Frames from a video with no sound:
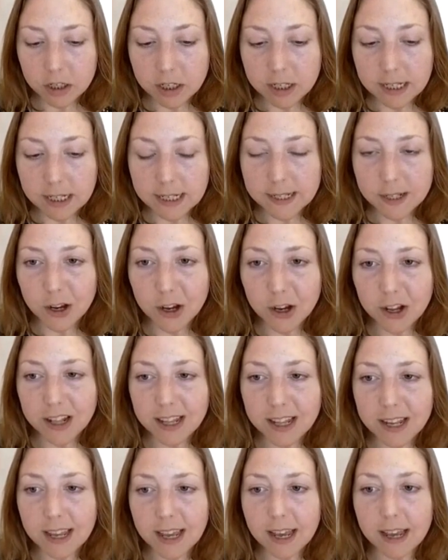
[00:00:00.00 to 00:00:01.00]
mentioned this
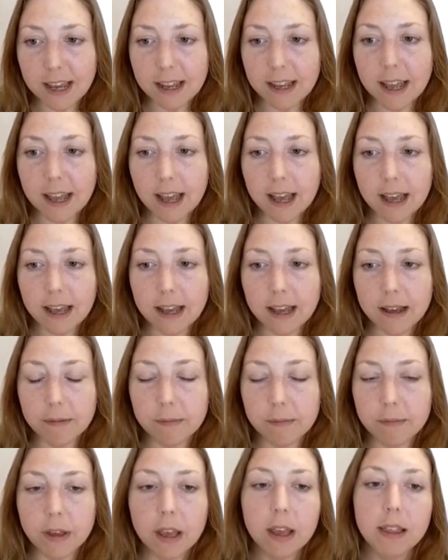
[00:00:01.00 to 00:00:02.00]
earlier,
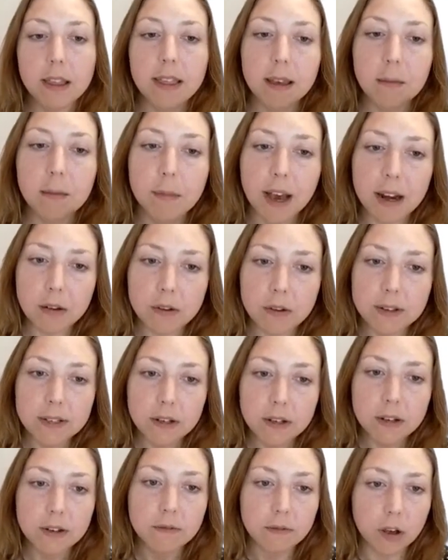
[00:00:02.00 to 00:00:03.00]
they might
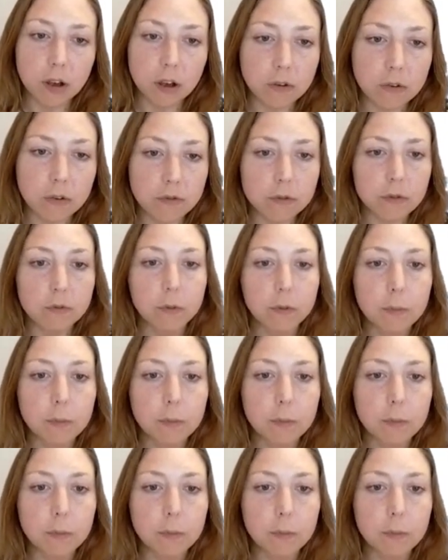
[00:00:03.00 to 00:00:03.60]
also involve